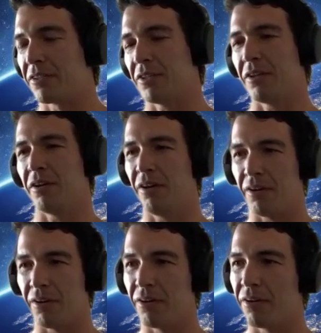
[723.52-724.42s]
I was like,
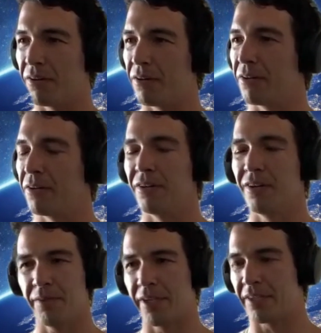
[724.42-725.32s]
oh,
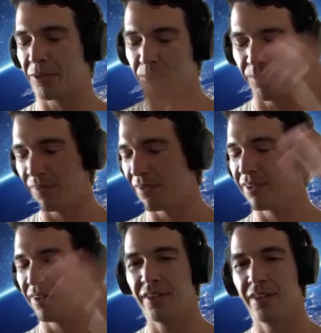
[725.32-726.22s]
I'm like,
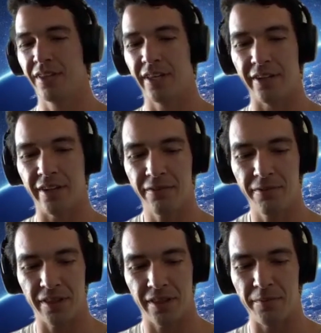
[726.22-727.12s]
and not
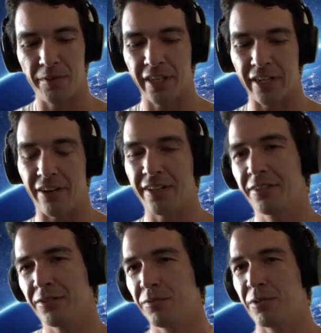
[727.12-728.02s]
even, I mean, like
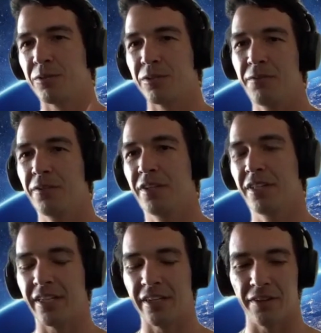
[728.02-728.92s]
autism, there was
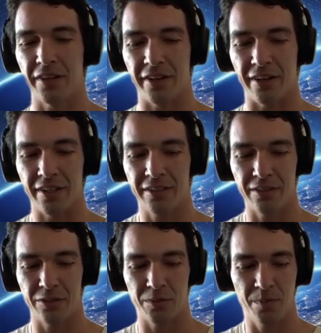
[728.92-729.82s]
definitely like a lot of
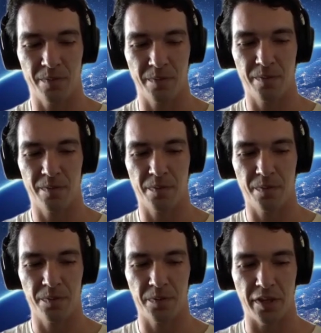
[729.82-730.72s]
autism
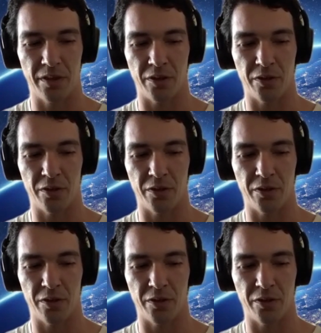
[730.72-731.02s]
in the